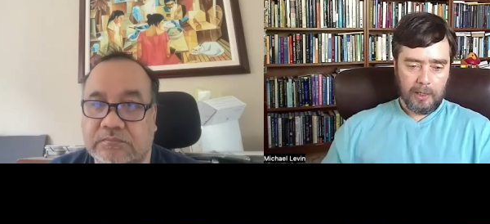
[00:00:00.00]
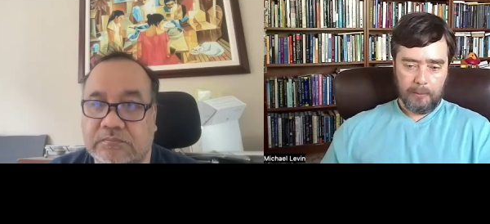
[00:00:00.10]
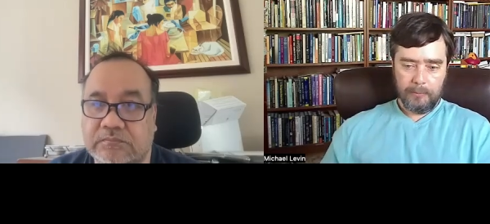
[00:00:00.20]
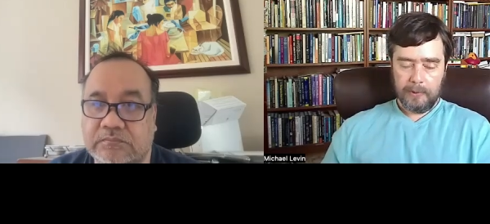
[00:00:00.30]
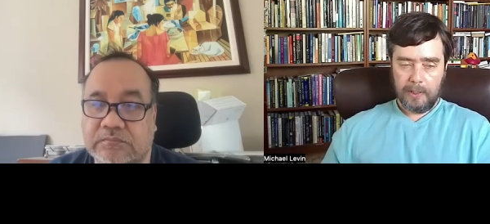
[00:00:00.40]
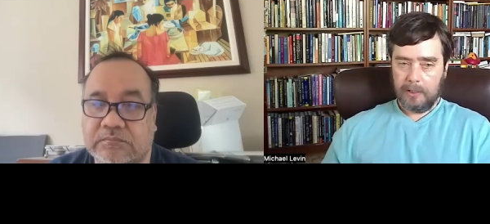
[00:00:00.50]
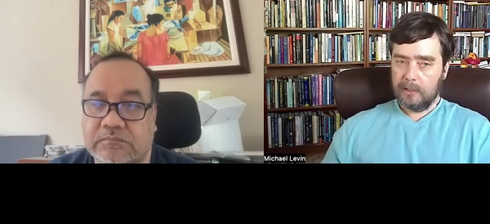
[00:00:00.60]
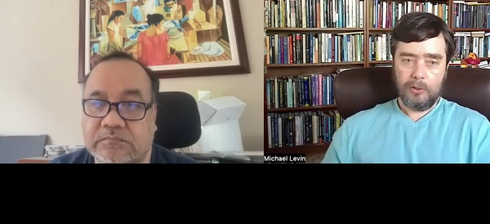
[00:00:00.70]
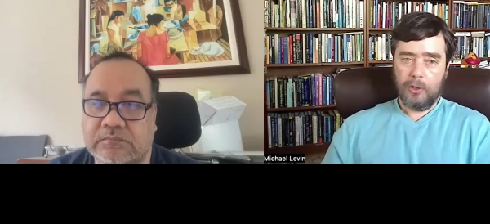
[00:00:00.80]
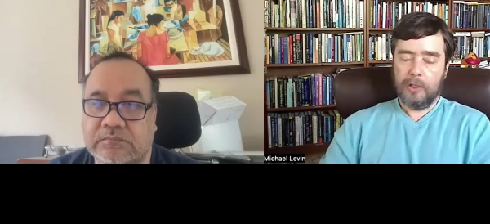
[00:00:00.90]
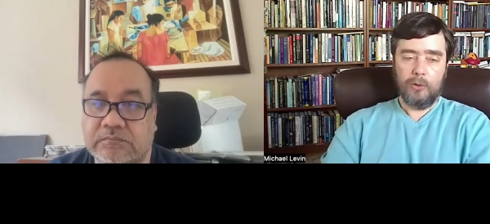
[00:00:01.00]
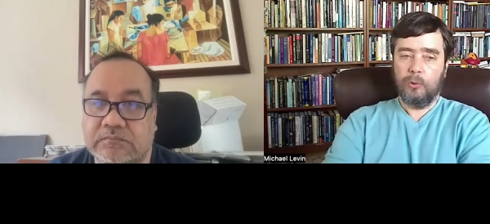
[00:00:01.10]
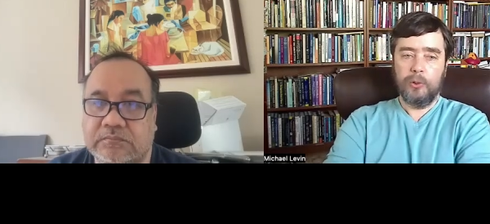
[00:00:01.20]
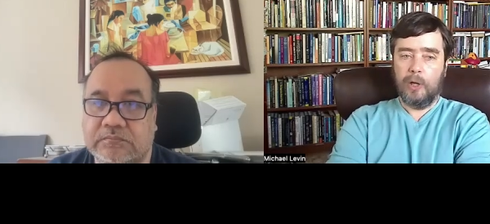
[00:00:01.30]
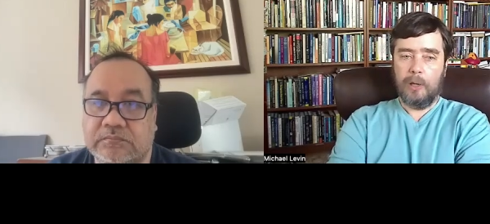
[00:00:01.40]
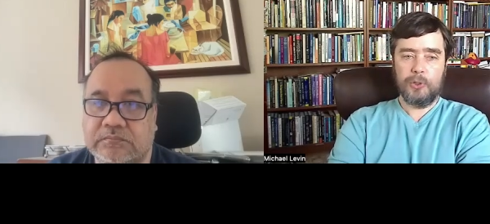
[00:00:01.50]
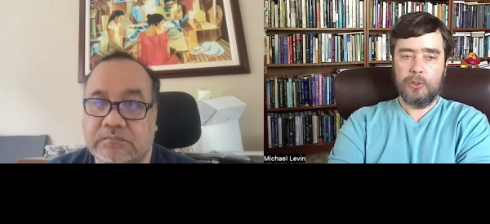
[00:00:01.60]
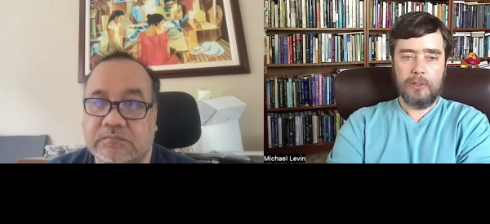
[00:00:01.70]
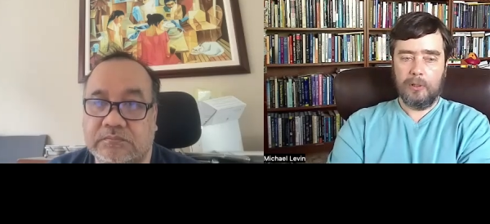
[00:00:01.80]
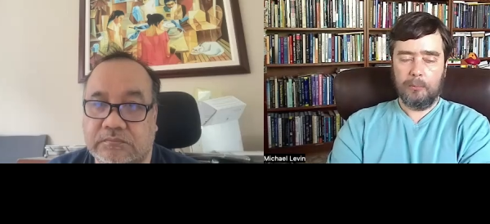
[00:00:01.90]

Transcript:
Speaker 1: um, yeah, these are not our only options.